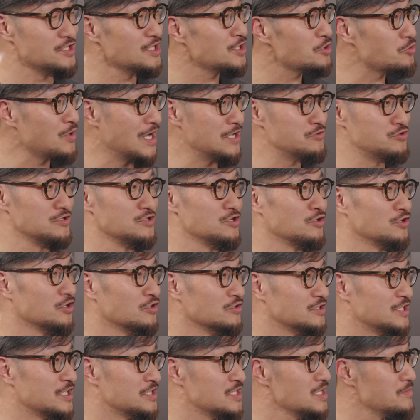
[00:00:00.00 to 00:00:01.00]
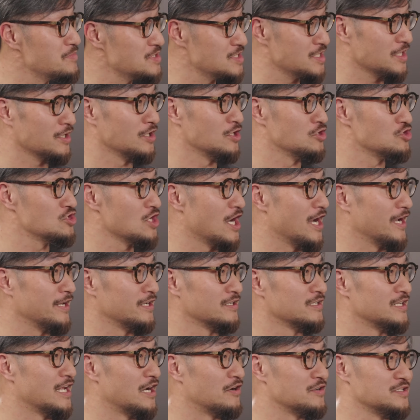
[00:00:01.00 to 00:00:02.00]
third question, the DeepSeek in
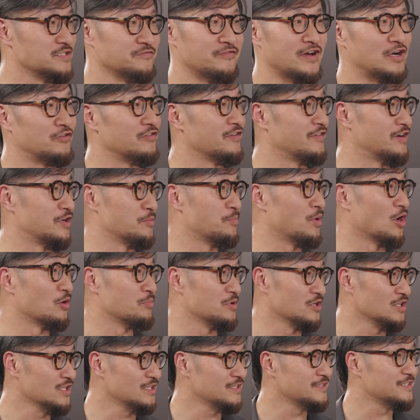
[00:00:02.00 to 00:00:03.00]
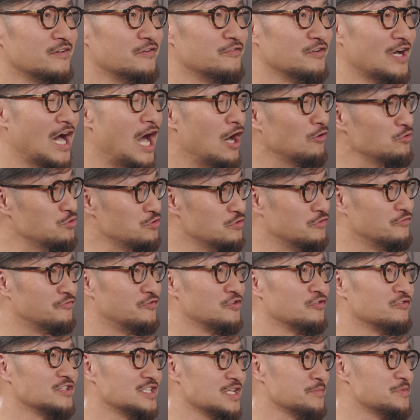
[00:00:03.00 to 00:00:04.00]
China now is very, very popular. How do you
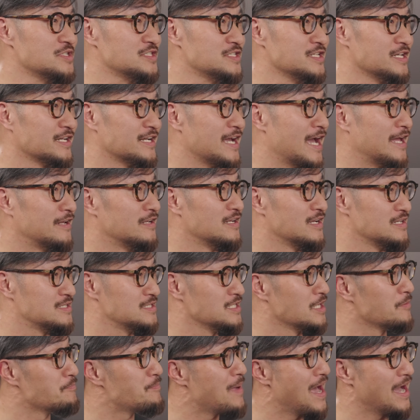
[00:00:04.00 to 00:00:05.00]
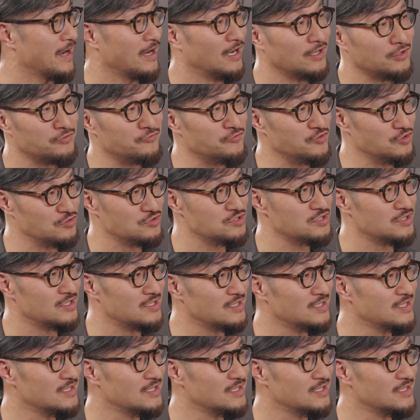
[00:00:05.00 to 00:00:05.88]
view DeepSeek and its impact on the future?